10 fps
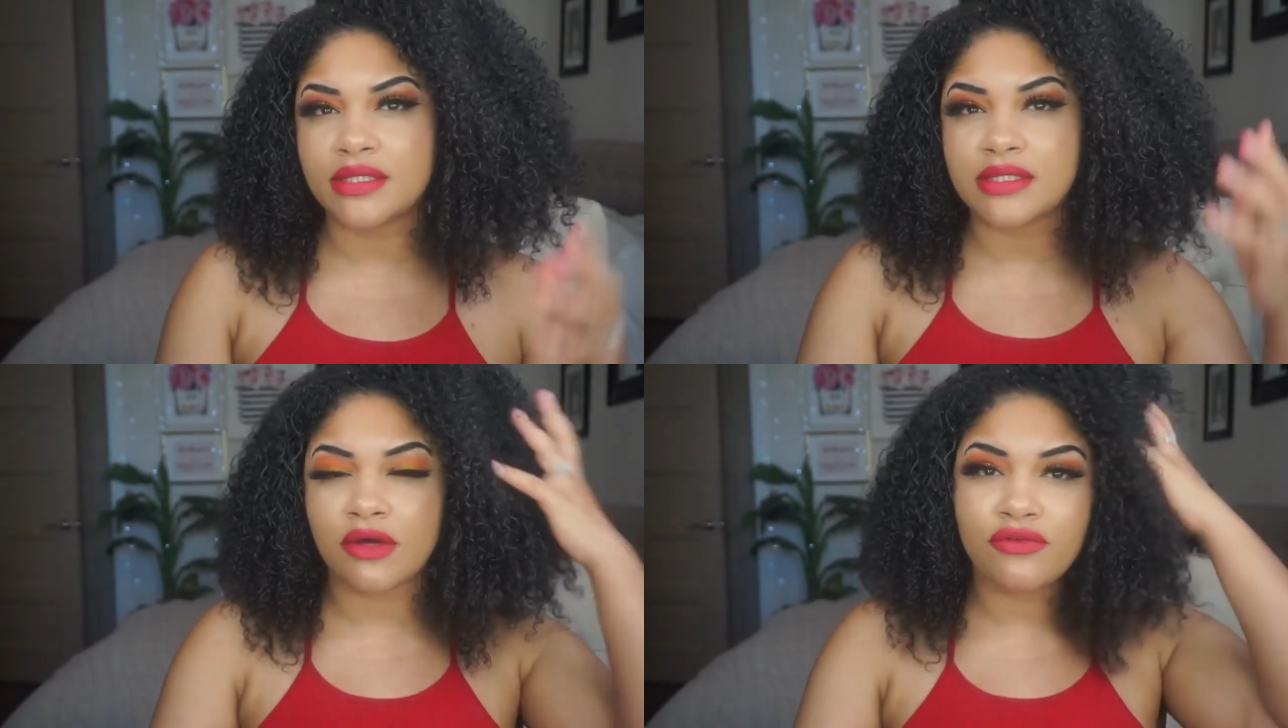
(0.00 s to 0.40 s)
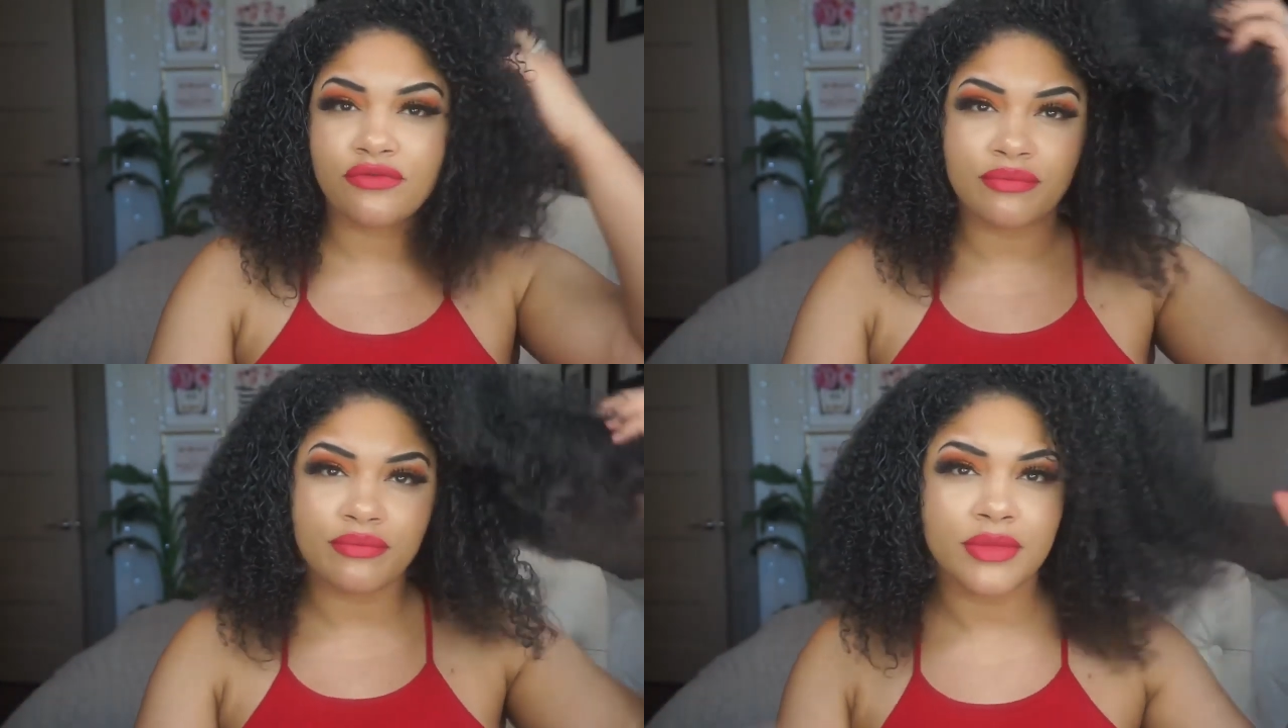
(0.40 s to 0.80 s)
itself,
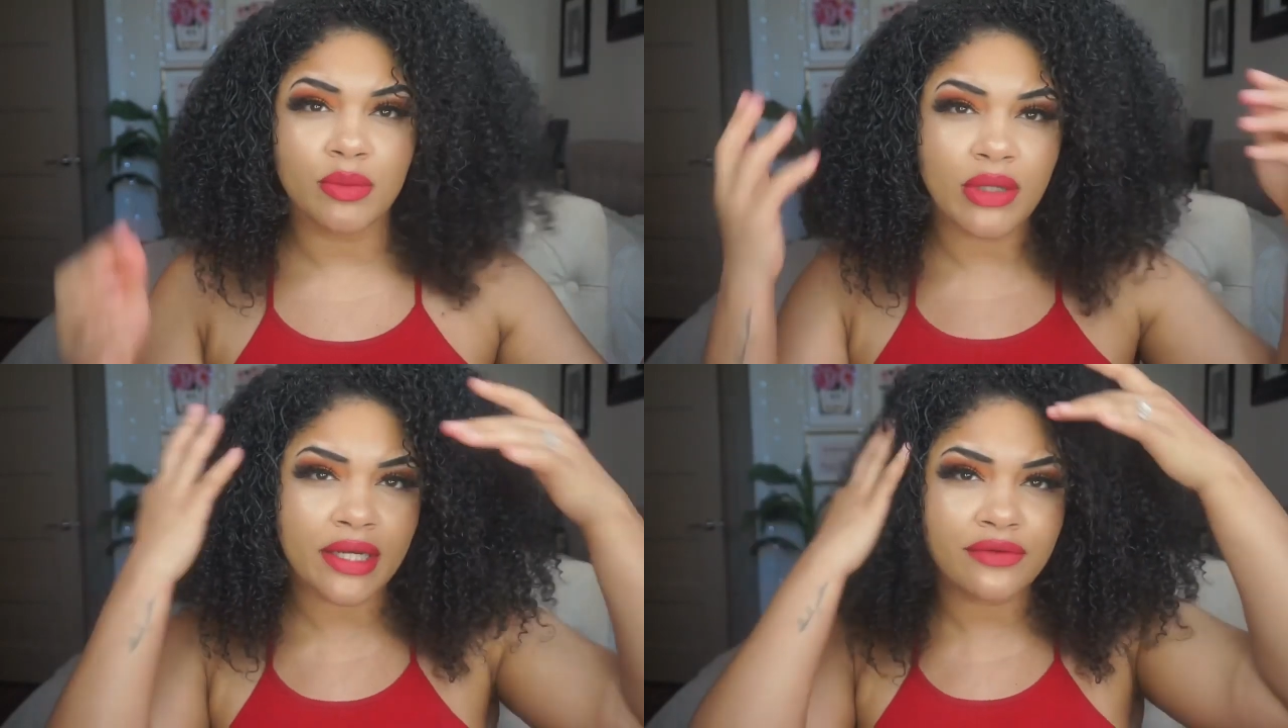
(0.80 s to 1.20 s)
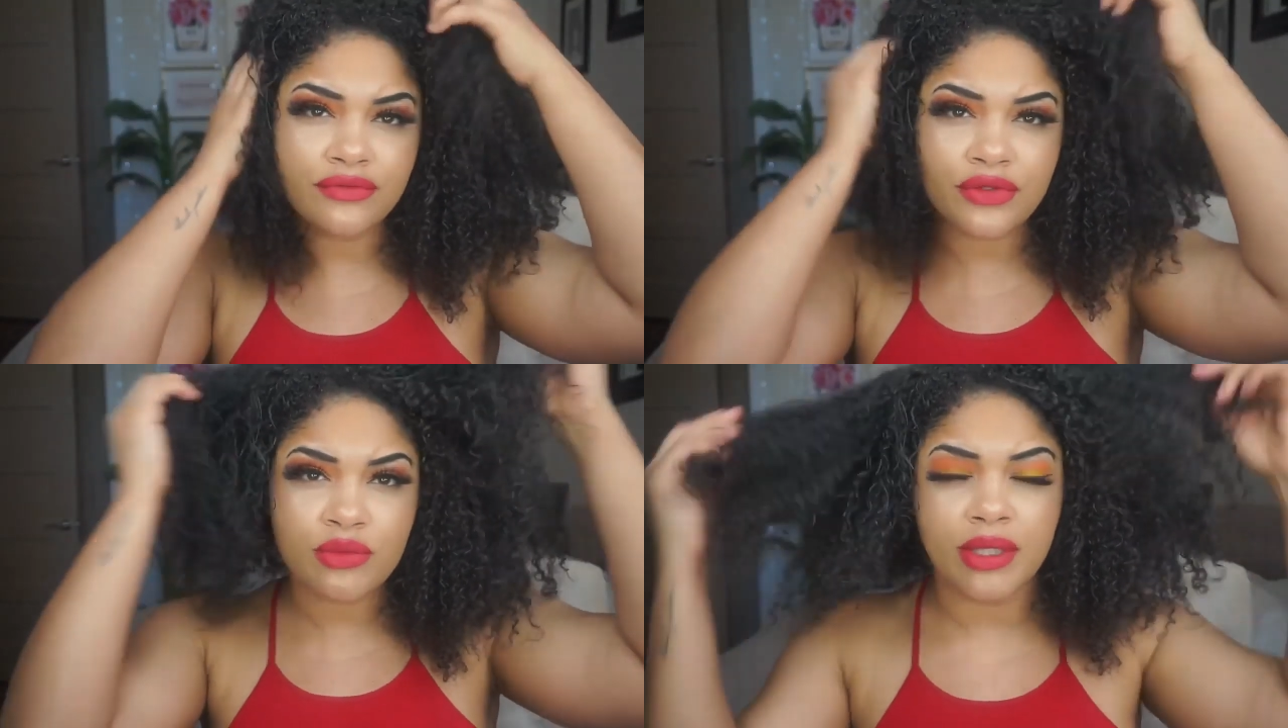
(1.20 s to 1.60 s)
the dragon
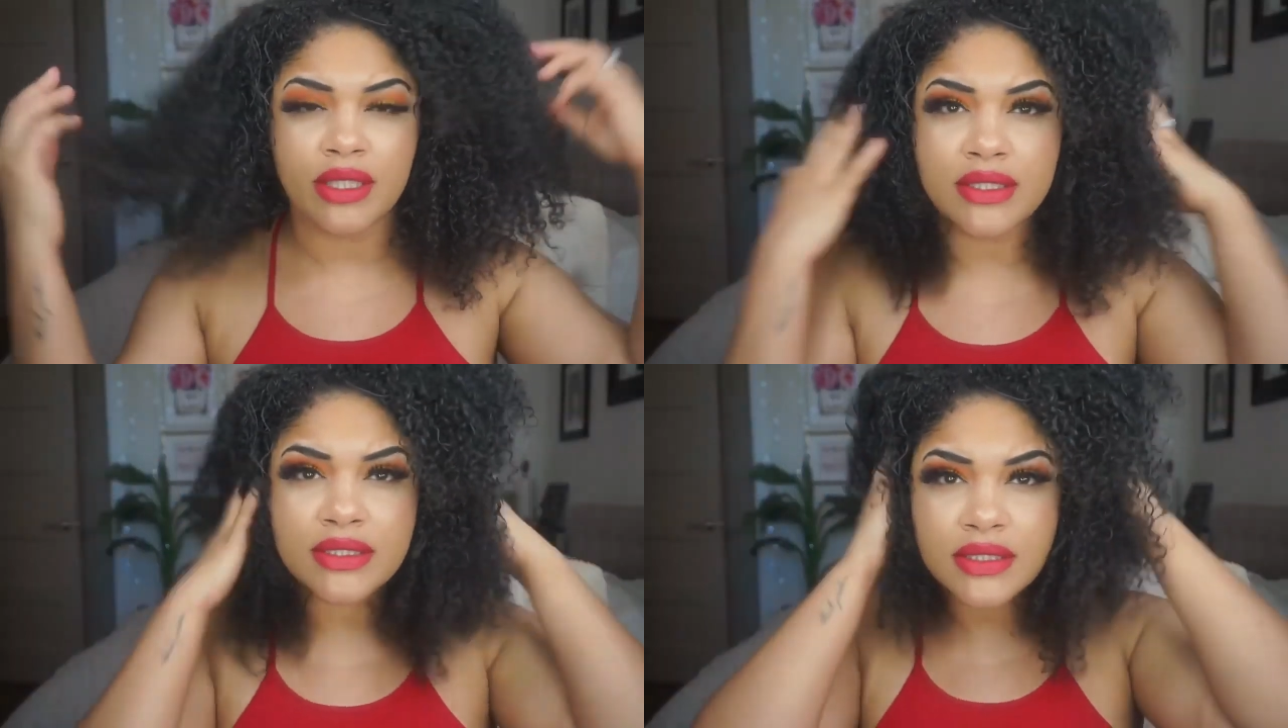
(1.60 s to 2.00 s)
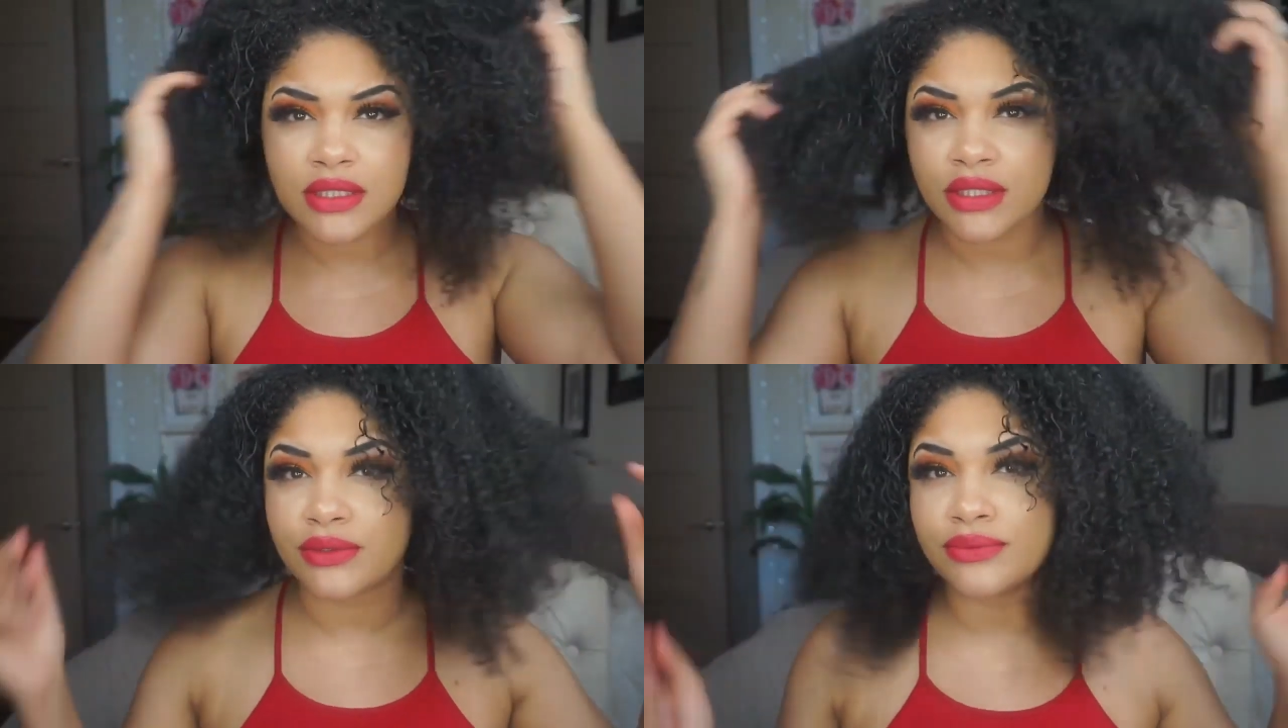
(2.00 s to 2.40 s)
fruit, but this is
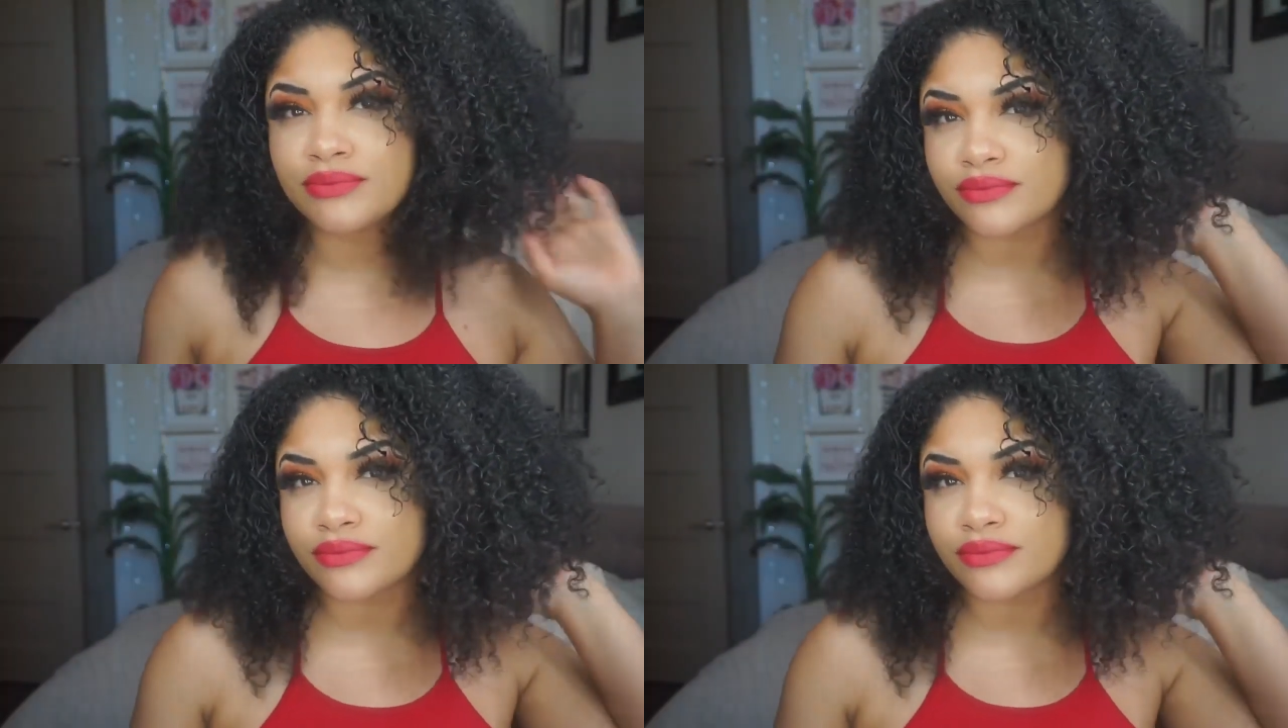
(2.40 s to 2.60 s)
cute.